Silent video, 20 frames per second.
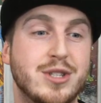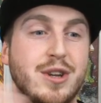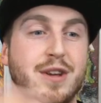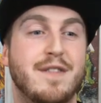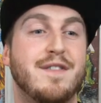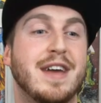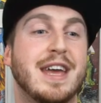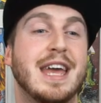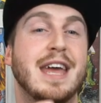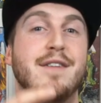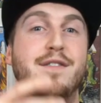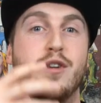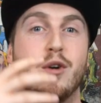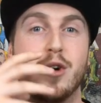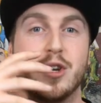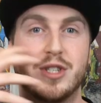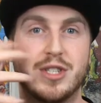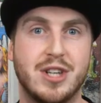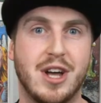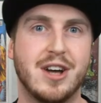I do think if
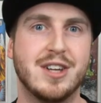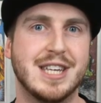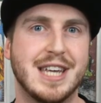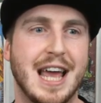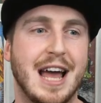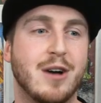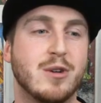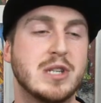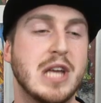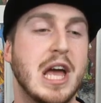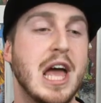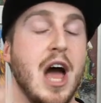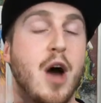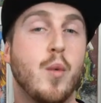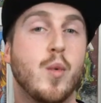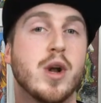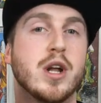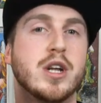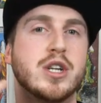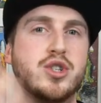you're starting out
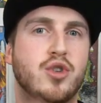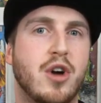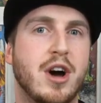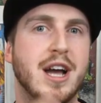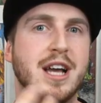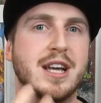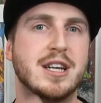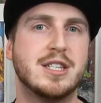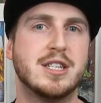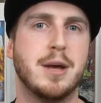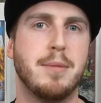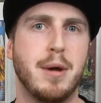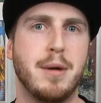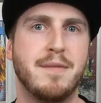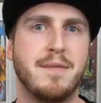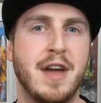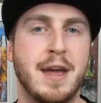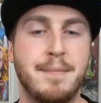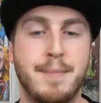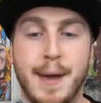and want to try
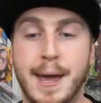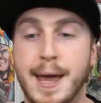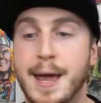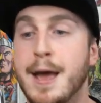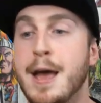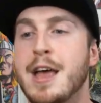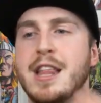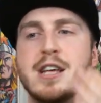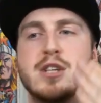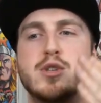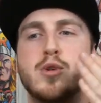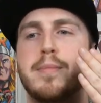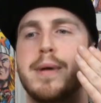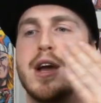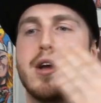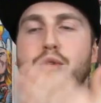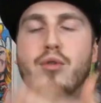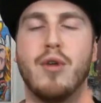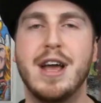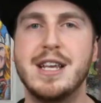sub-ohm vaping, this will
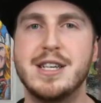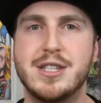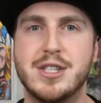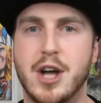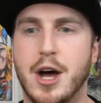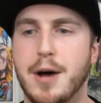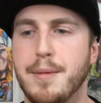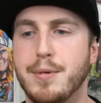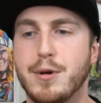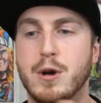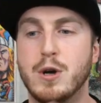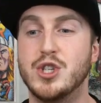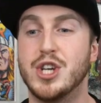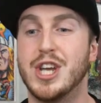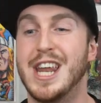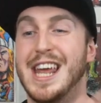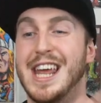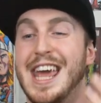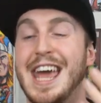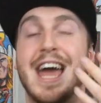be a great start because
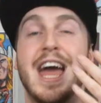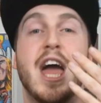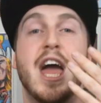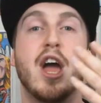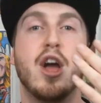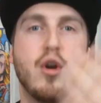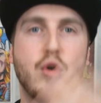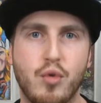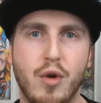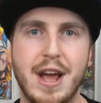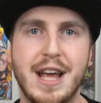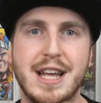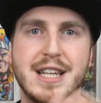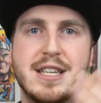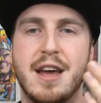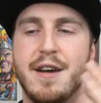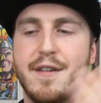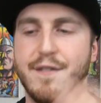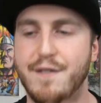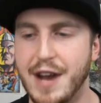you're going to get
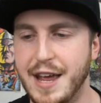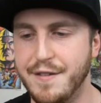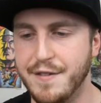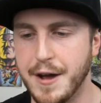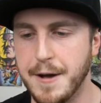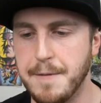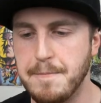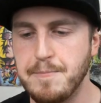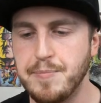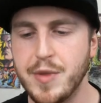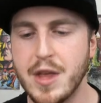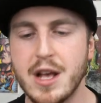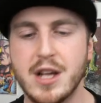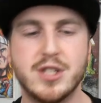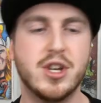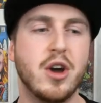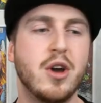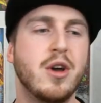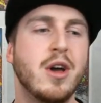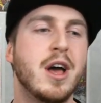great flavor.
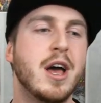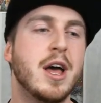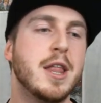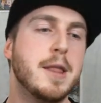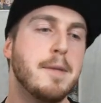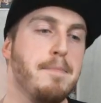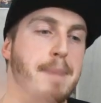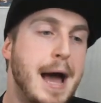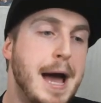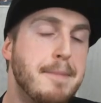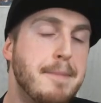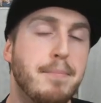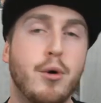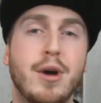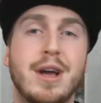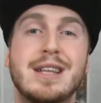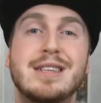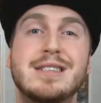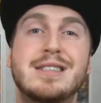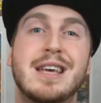So the bad
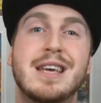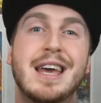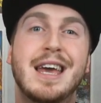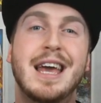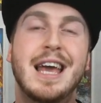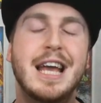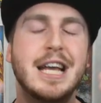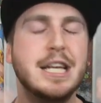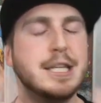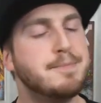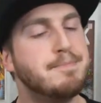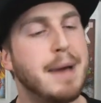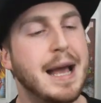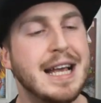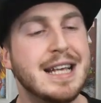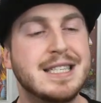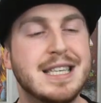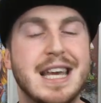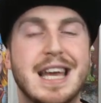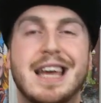points, it's
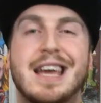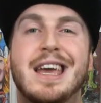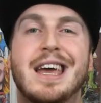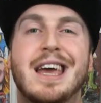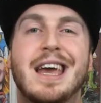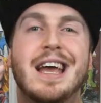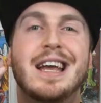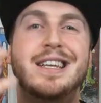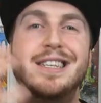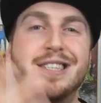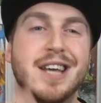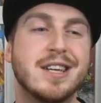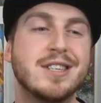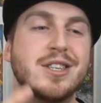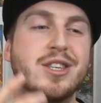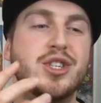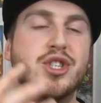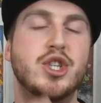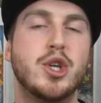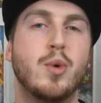basic, it
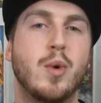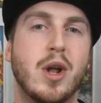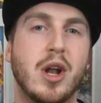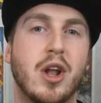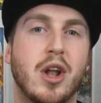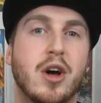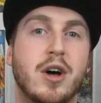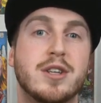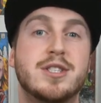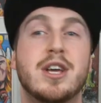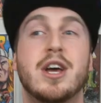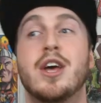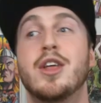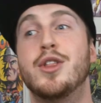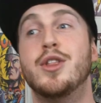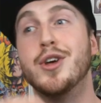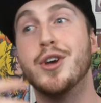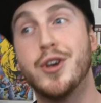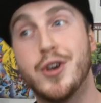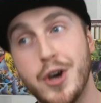doesn't do a lot.
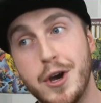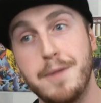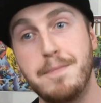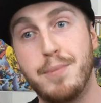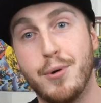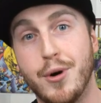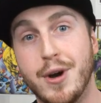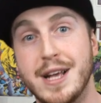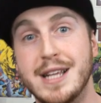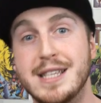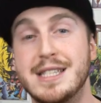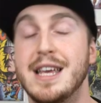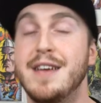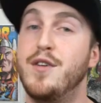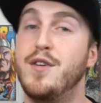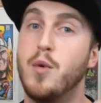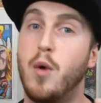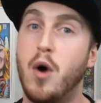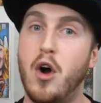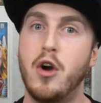The good points,
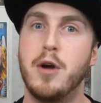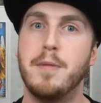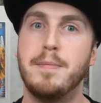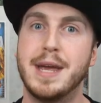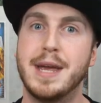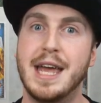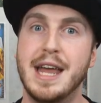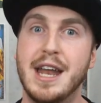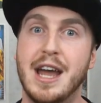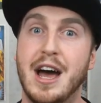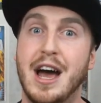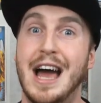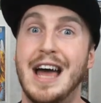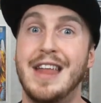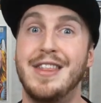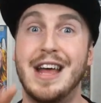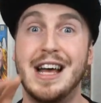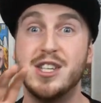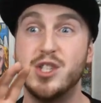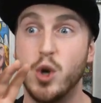if you are a beginner
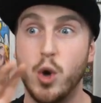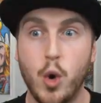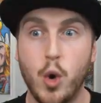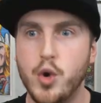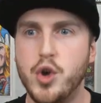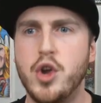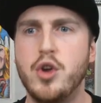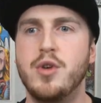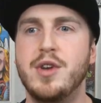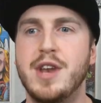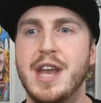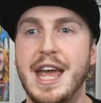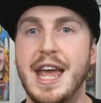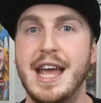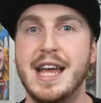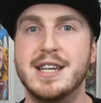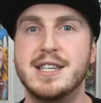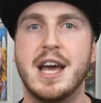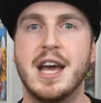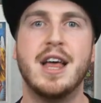and that's all you
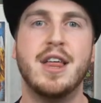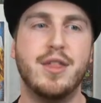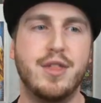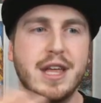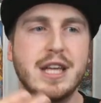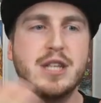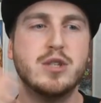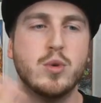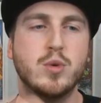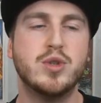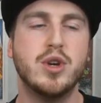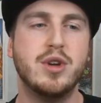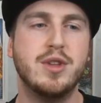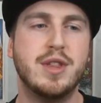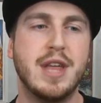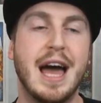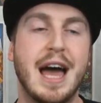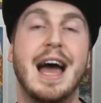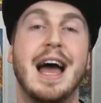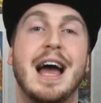need, this will
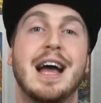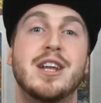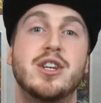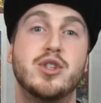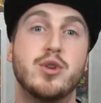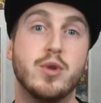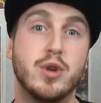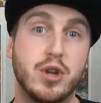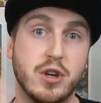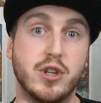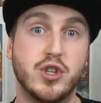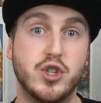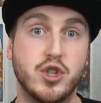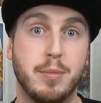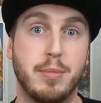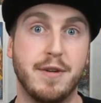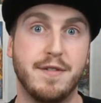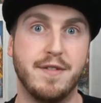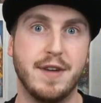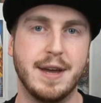do that and do a good
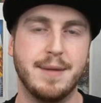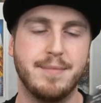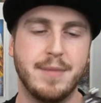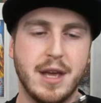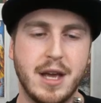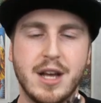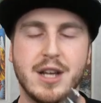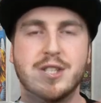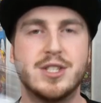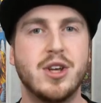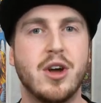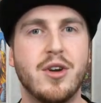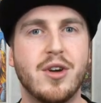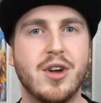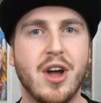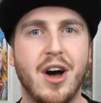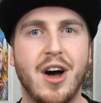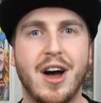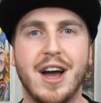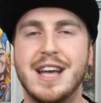job of it.
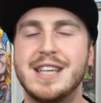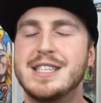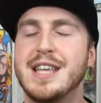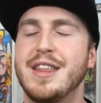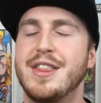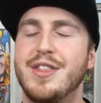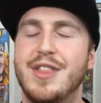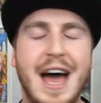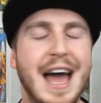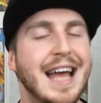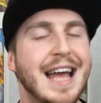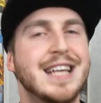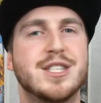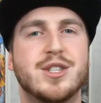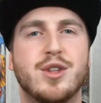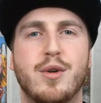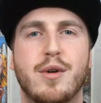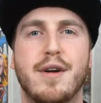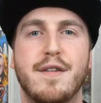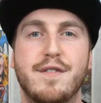So guys, that
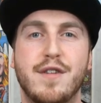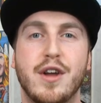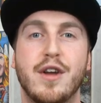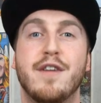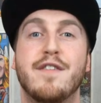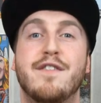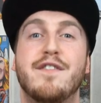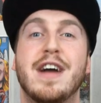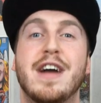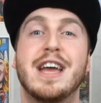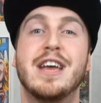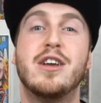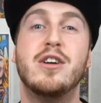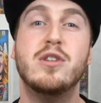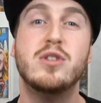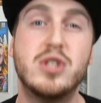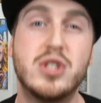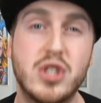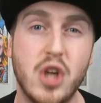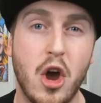is the review. Thank
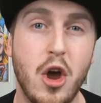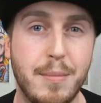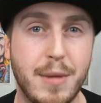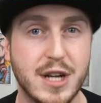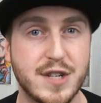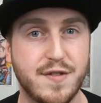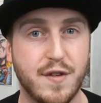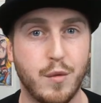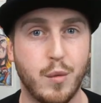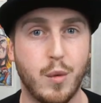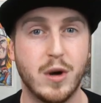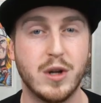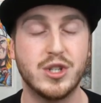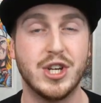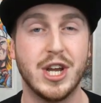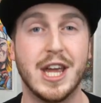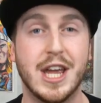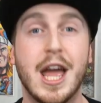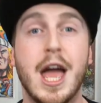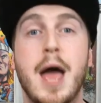you so much for
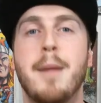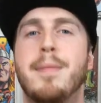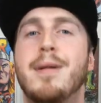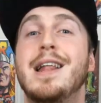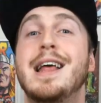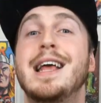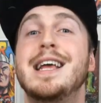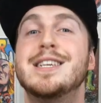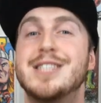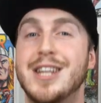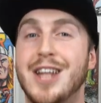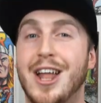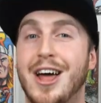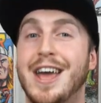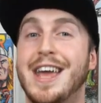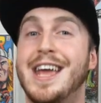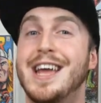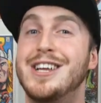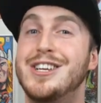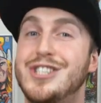watching. Please
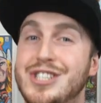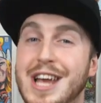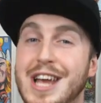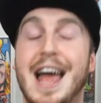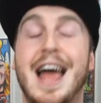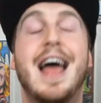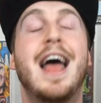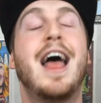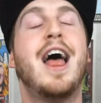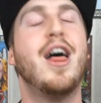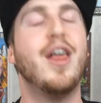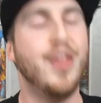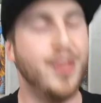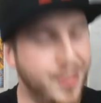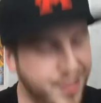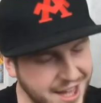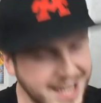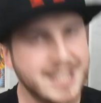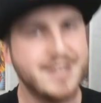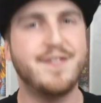like and share
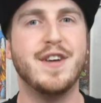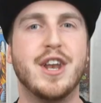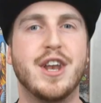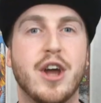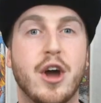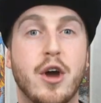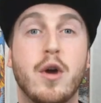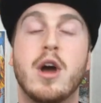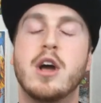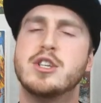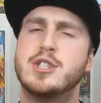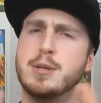this video.